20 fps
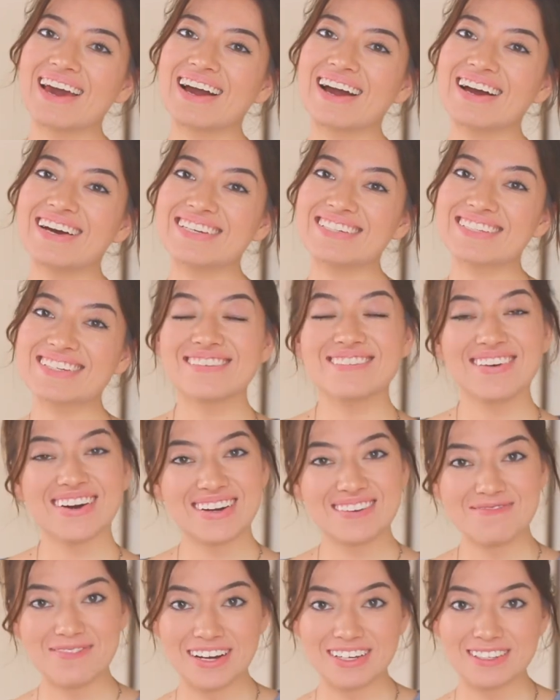guys,
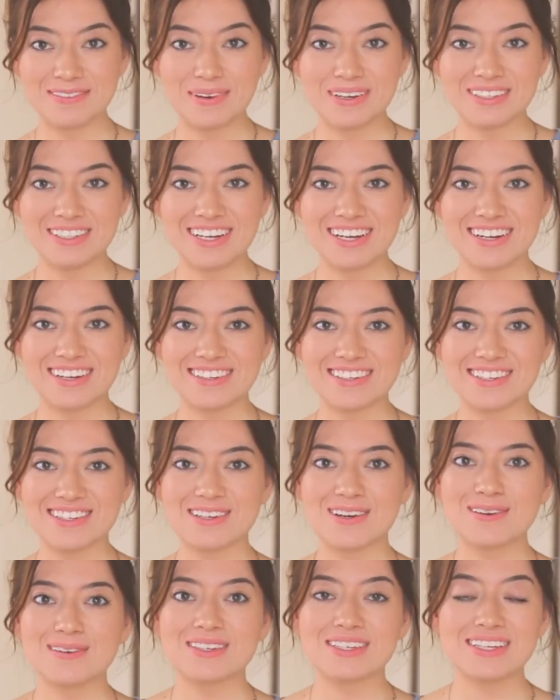welcome back to my channel.
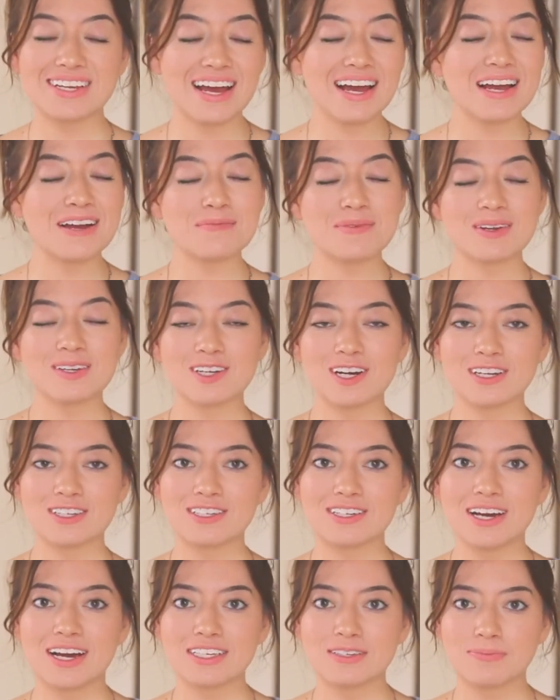So today I'm going to talk
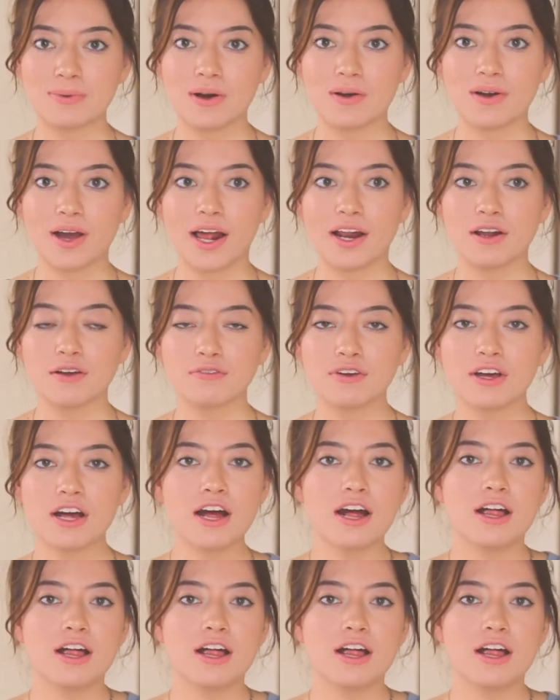to you guys about kind of